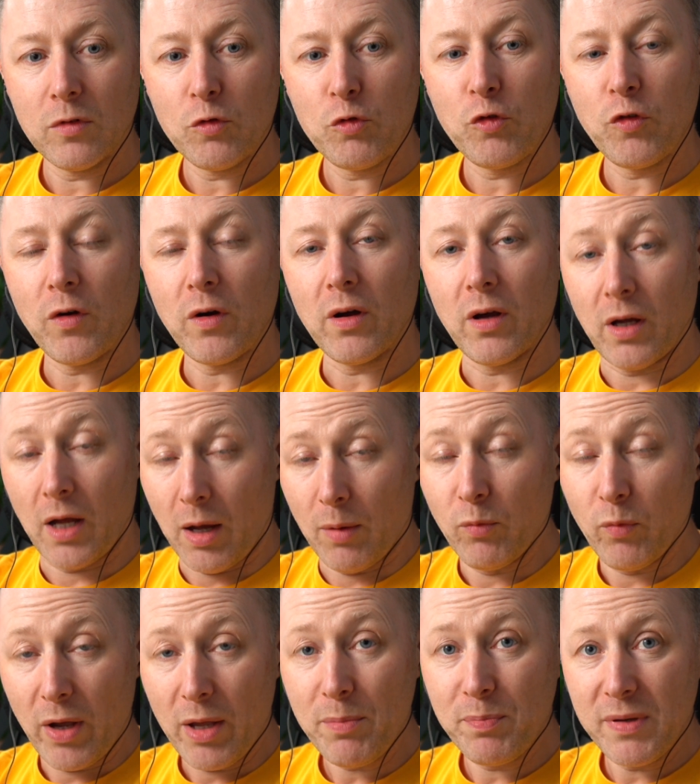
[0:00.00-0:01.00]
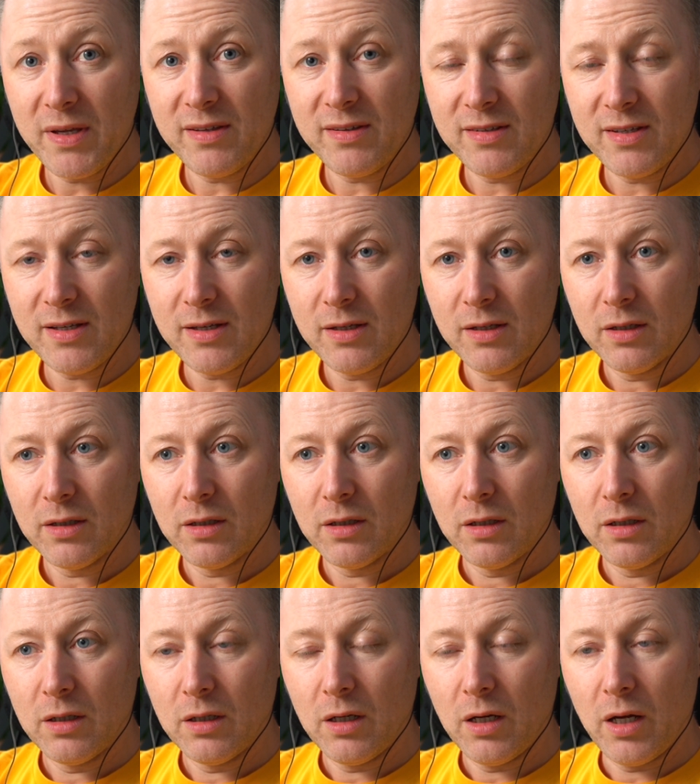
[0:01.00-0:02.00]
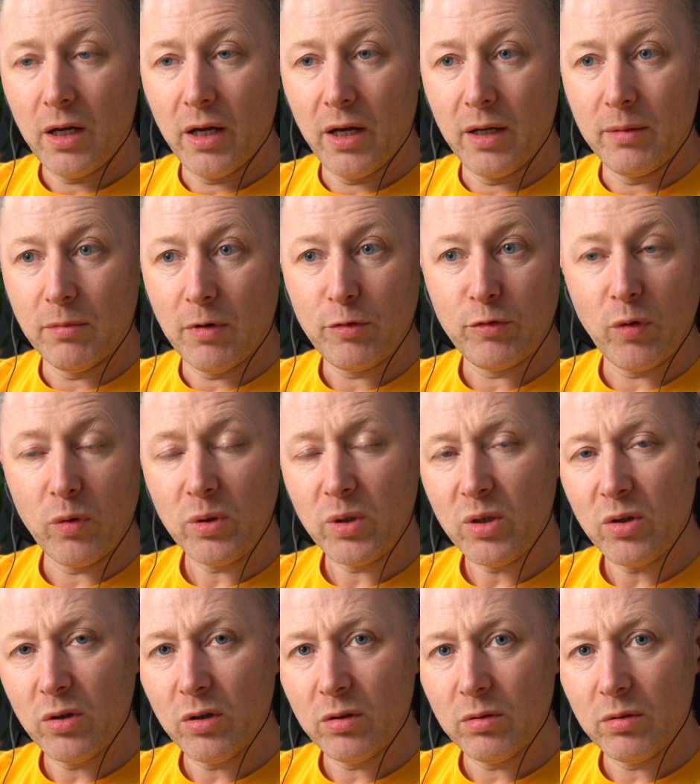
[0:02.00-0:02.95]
f I'm with B T. and my phone got